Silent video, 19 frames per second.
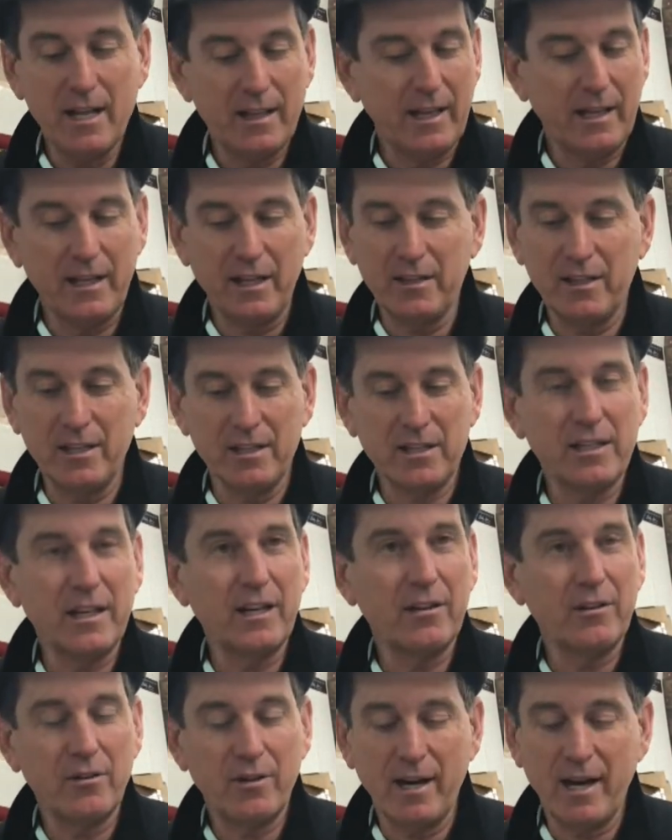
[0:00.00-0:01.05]
they get this
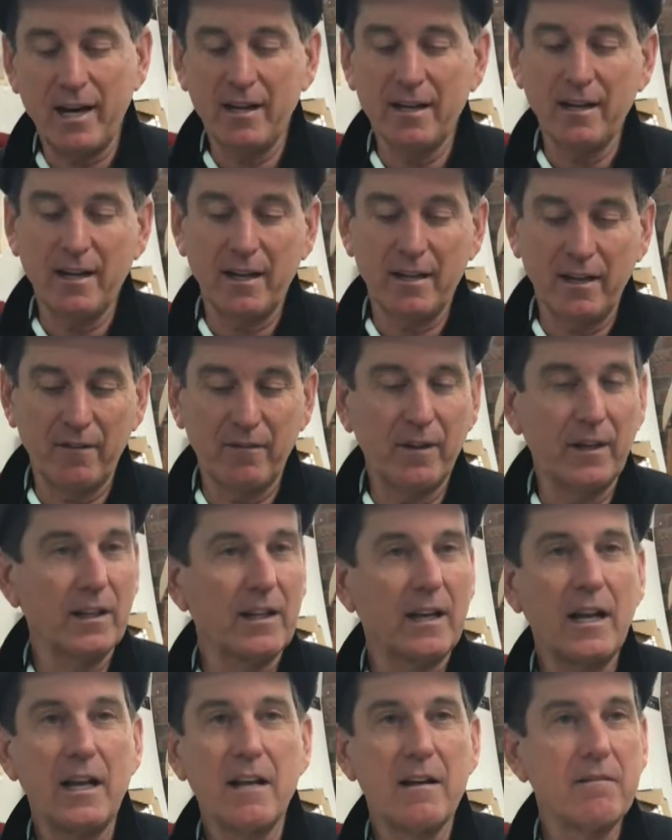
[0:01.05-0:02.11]
thing in their hand and they feel
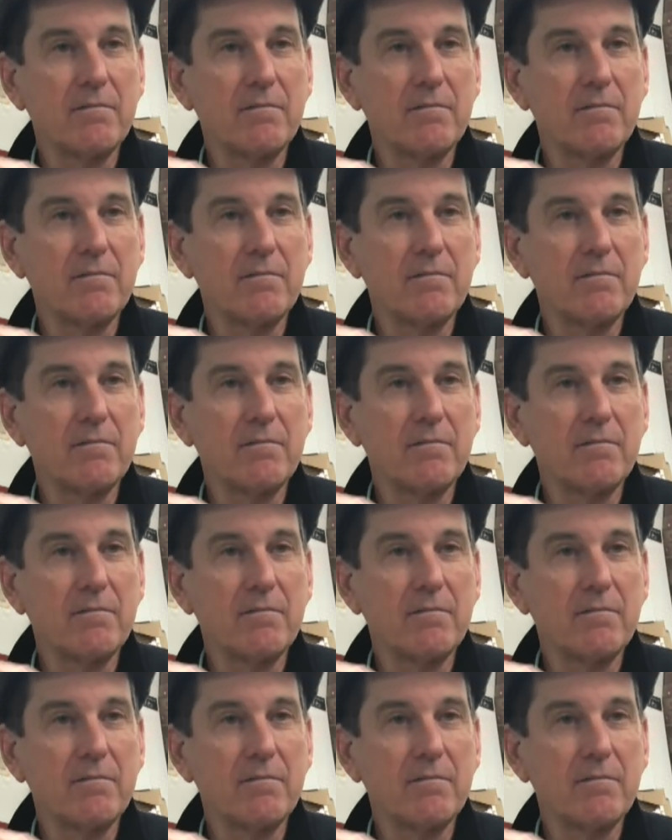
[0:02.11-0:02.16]
it,